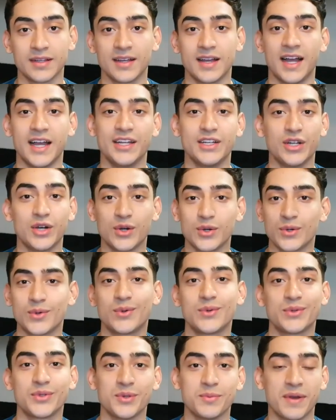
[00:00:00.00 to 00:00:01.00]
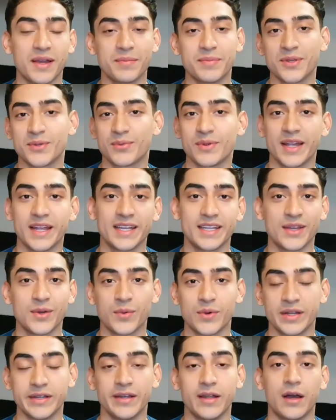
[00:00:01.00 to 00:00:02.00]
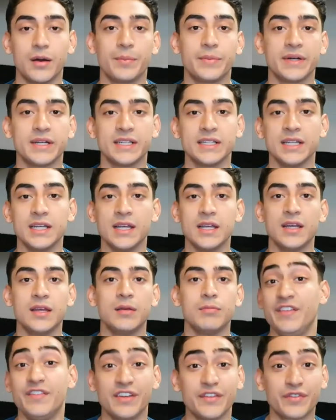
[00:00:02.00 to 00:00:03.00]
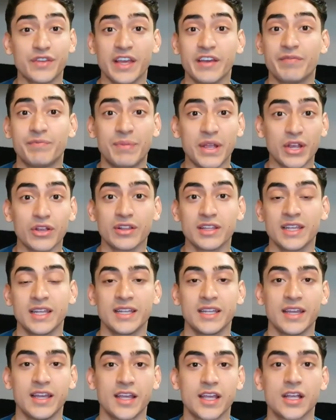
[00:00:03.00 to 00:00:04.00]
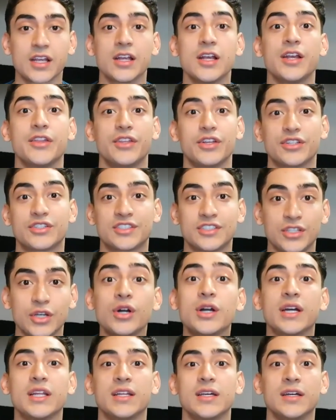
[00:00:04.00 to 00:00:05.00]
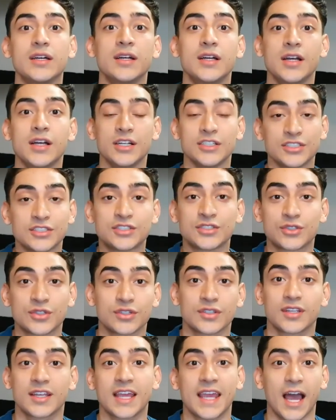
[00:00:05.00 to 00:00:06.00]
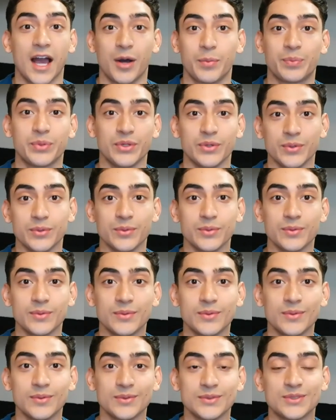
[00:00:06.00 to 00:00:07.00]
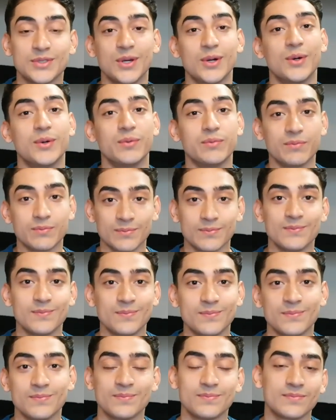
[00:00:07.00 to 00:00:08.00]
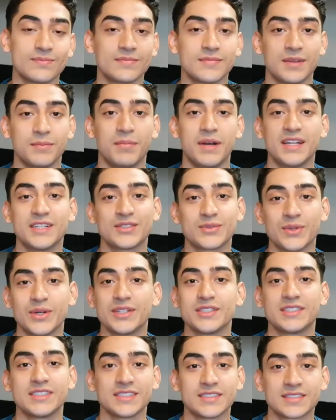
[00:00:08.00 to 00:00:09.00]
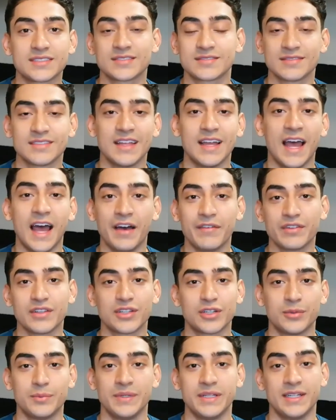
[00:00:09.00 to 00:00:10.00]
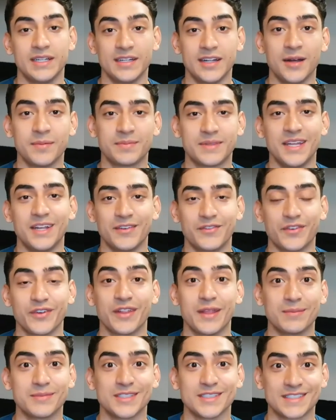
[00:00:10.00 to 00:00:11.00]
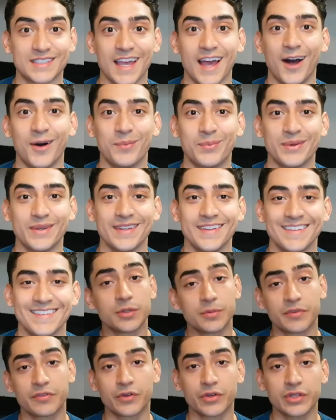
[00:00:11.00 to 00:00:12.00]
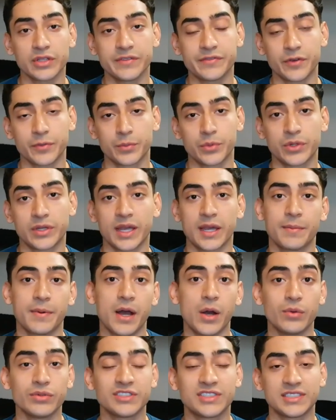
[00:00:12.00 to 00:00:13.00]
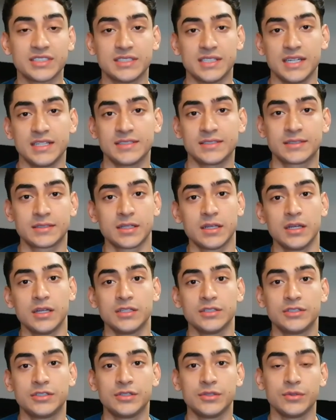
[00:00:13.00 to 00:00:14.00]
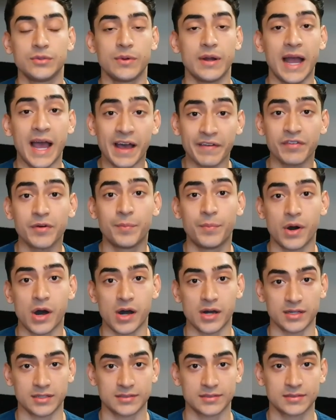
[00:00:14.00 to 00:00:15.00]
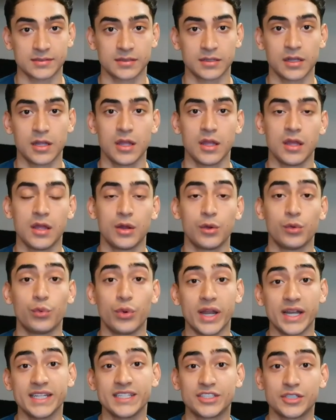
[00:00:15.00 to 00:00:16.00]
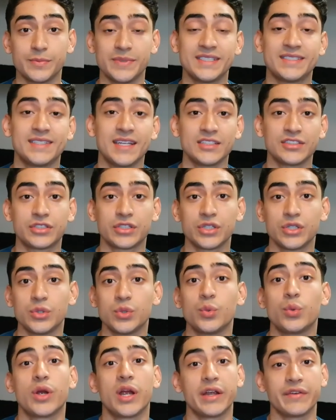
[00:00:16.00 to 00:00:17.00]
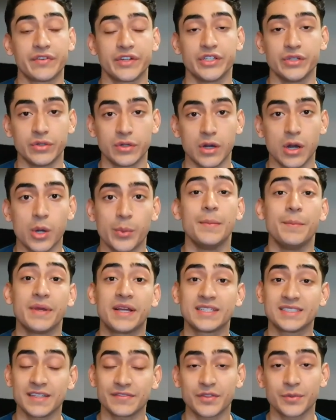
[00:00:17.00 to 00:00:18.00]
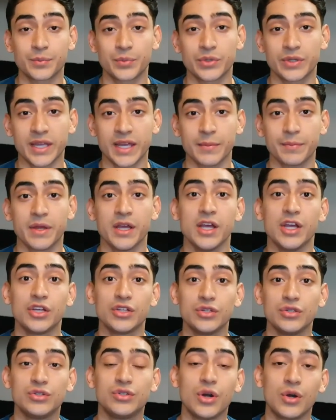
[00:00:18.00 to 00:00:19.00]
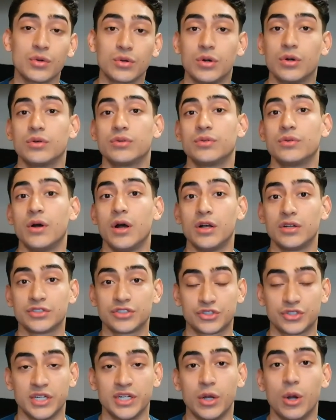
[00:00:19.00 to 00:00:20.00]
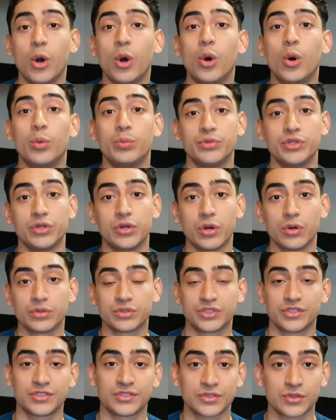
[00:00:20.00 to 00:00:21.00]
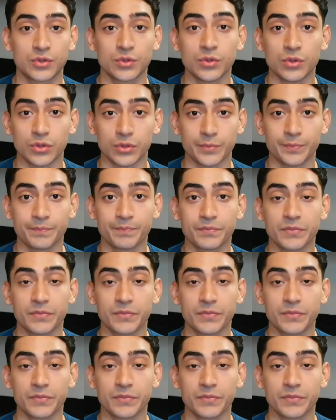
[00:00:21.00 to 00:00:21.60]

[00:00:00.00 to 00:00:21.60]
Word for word: I know you might be ready and whatnot, but even if you have barely any hair, they're still gonna scalp you. So, might as well just have a little bit up there for them to scalp. Before you leave for boot camp, I would suggest to have a box ready to be sent to you wherever you go. Because after boot camp, you don't go straight home, you go to school.